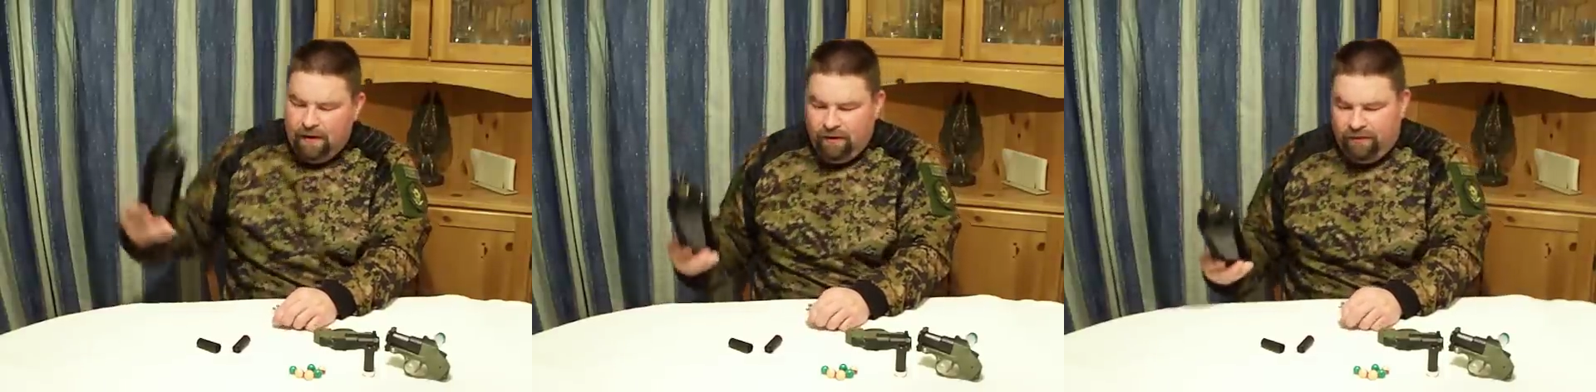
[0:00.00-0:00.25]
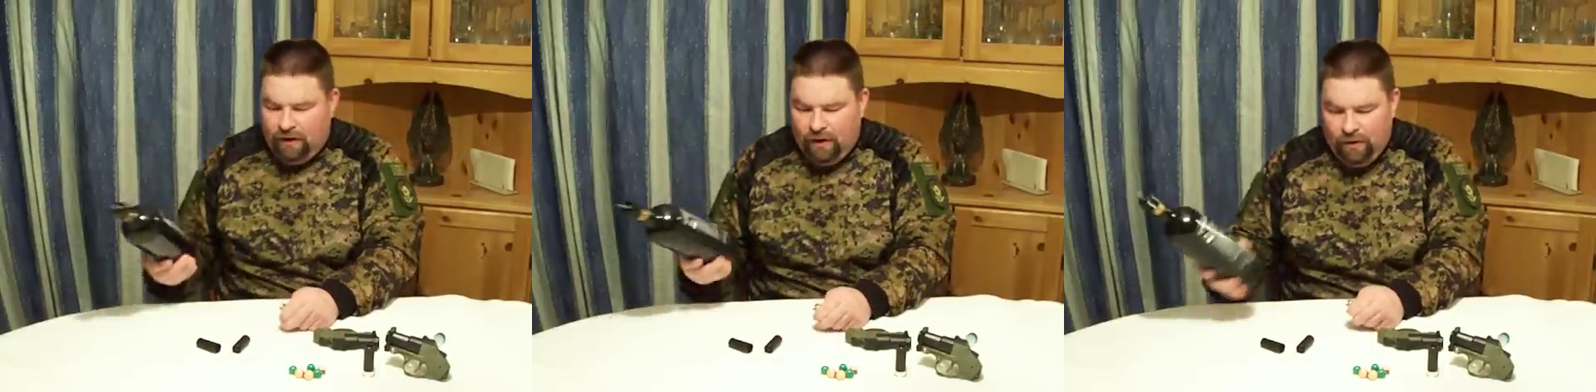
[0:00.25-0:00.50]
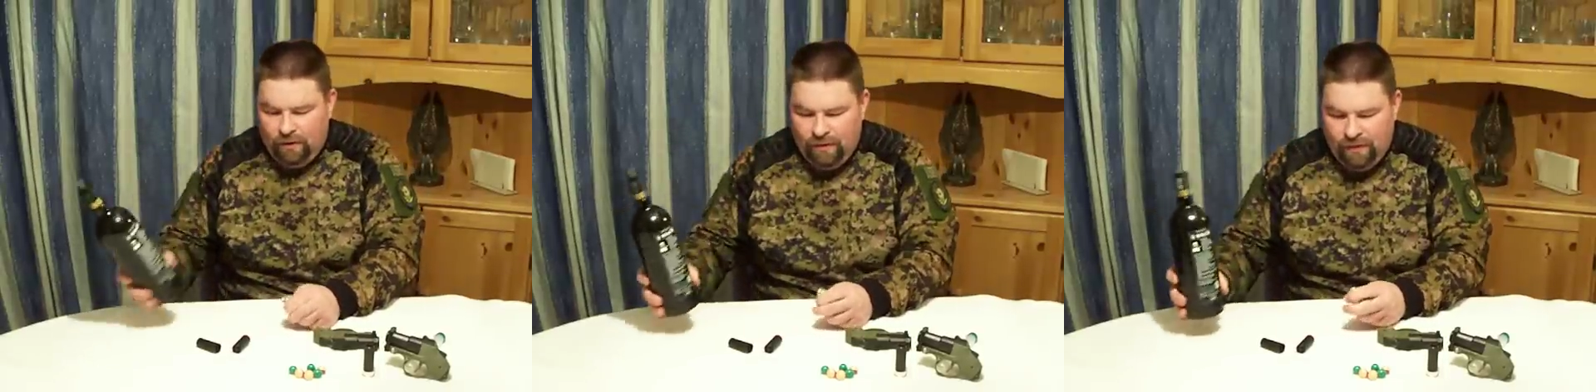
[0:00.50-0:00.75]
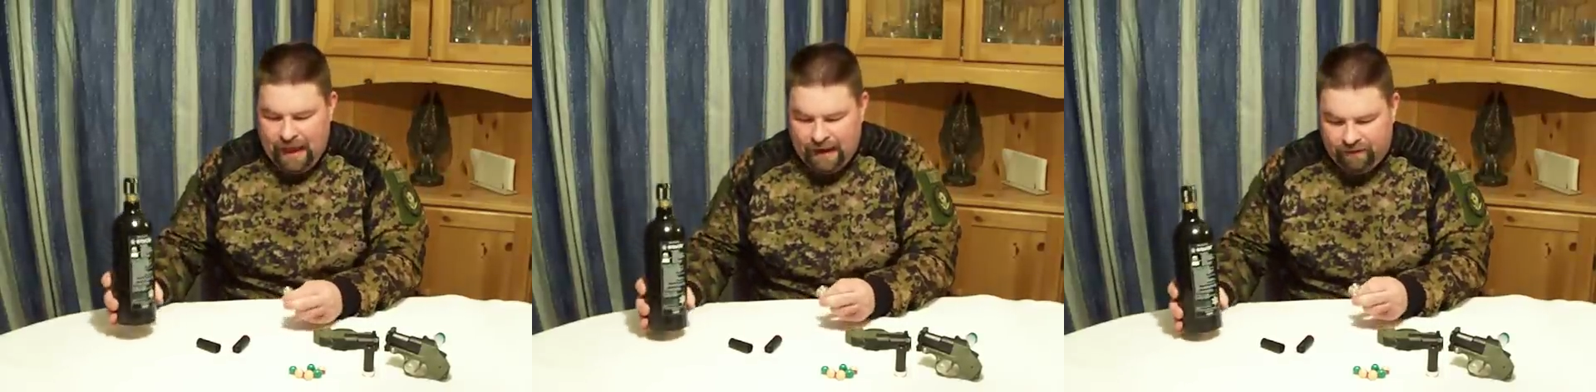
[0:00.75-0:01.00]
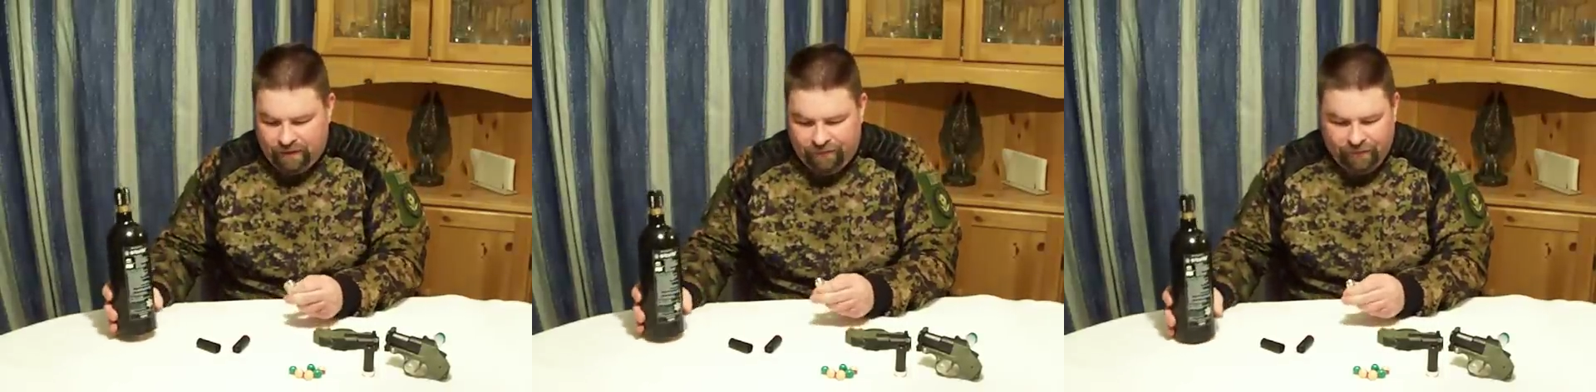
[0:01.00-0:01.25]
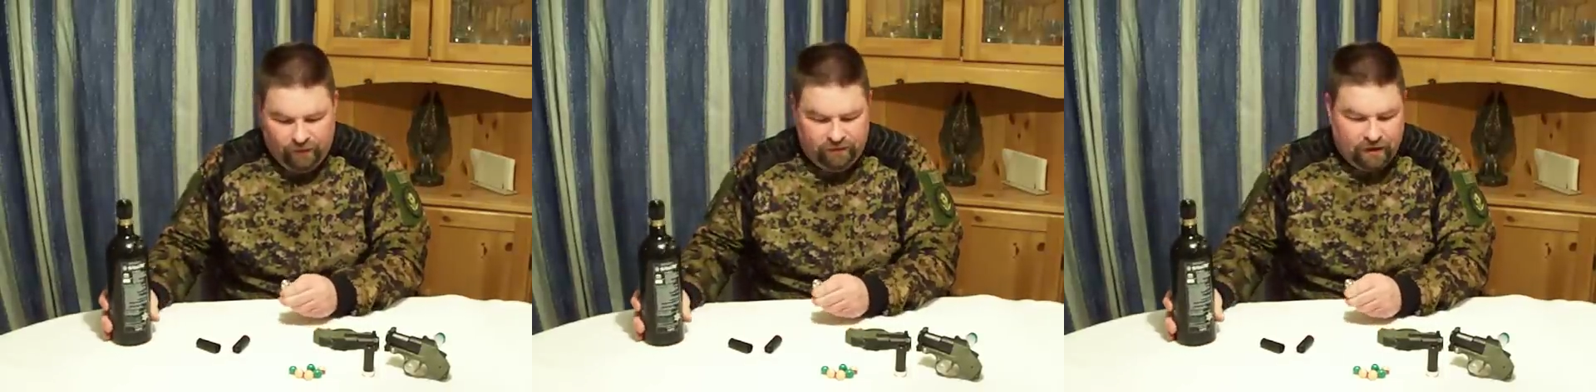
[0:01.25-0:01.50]
So that's a
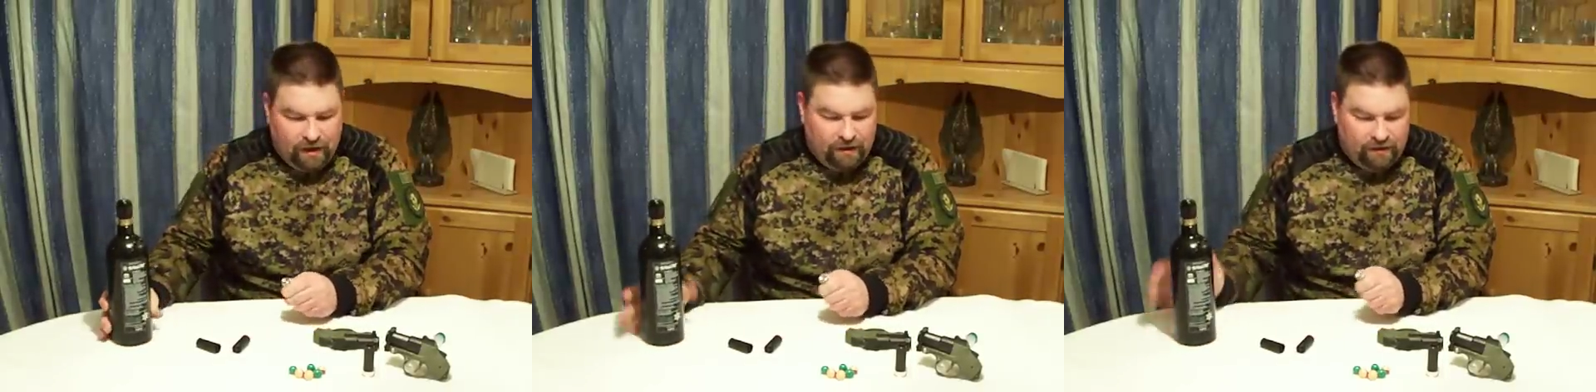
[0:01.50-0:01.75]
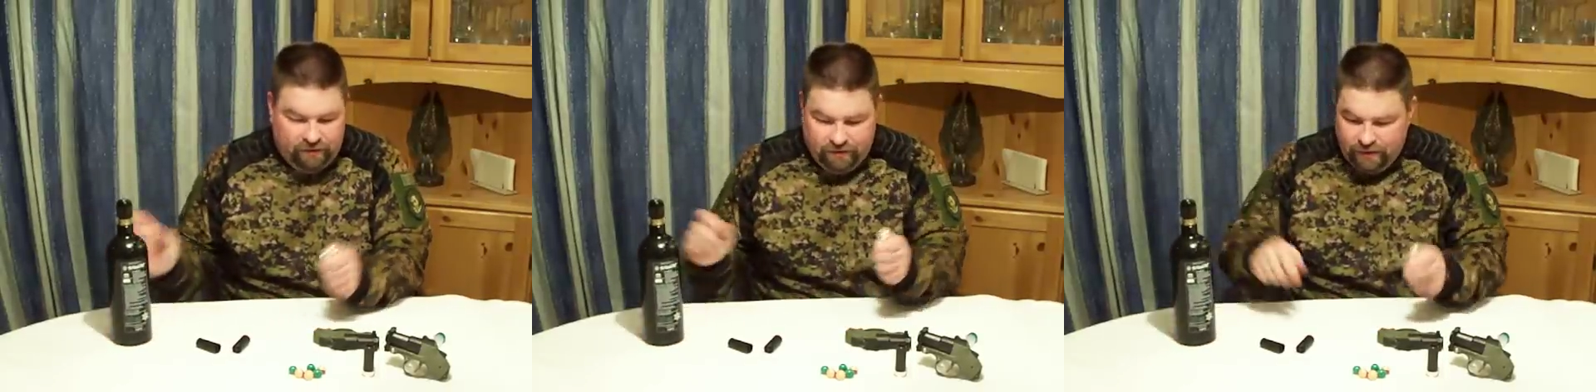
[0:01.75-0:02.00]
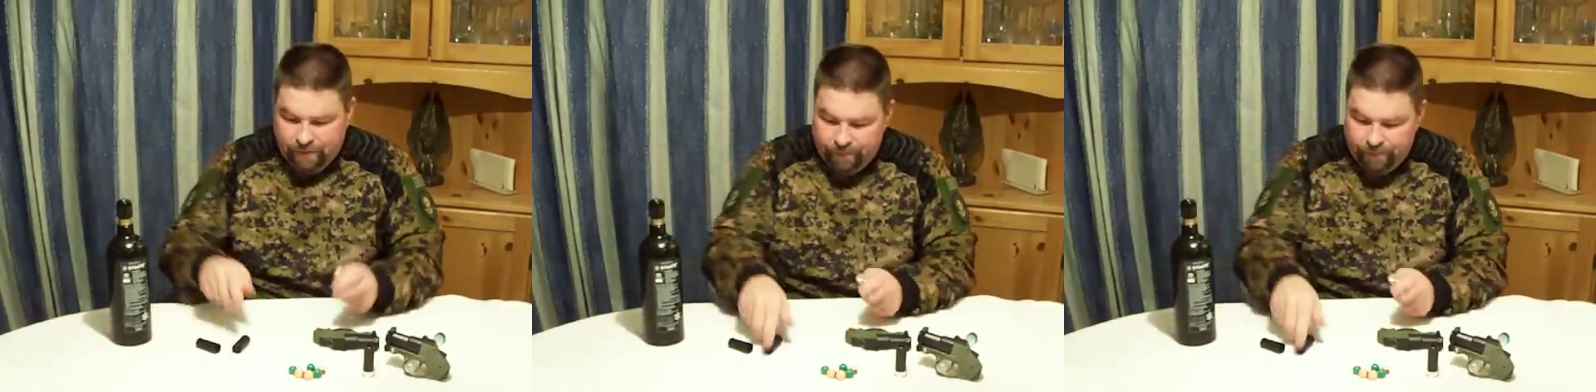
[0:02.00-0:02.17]
full charge.